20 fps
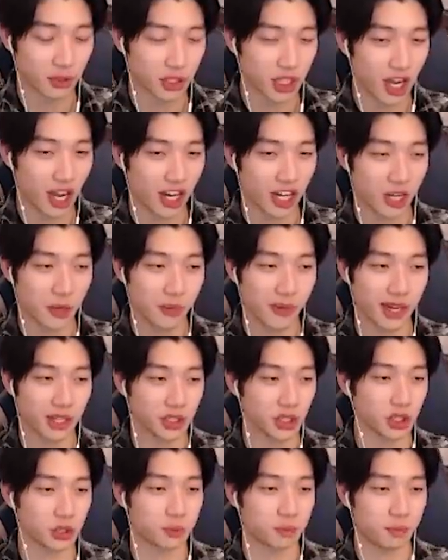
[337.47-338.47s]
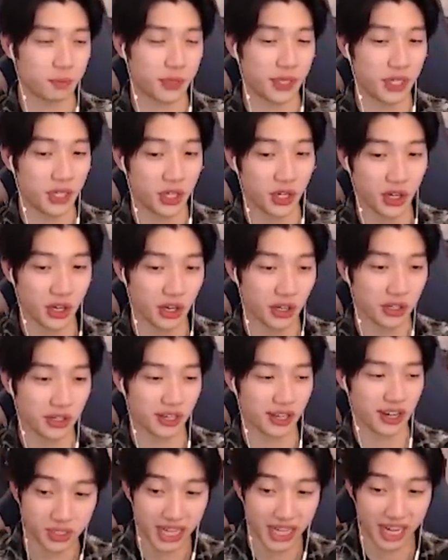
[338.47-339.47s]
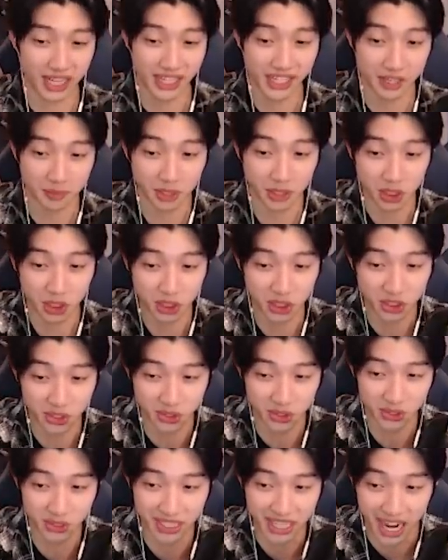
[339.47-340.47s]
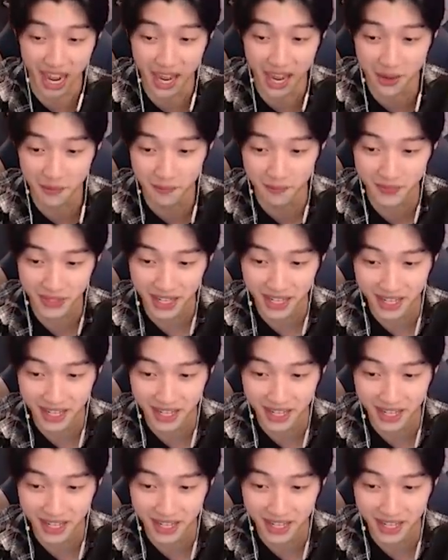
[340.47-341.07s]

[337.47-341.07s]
we're talking about just pure daily commission time,